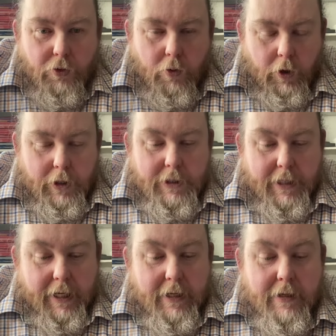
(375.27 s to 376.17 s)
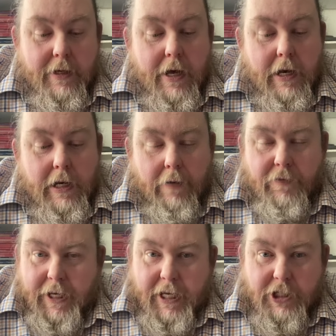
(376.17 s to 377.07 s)
quality,
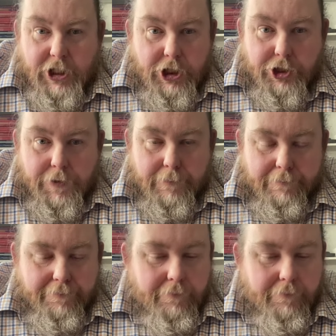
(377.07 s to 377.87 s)
lovely condition.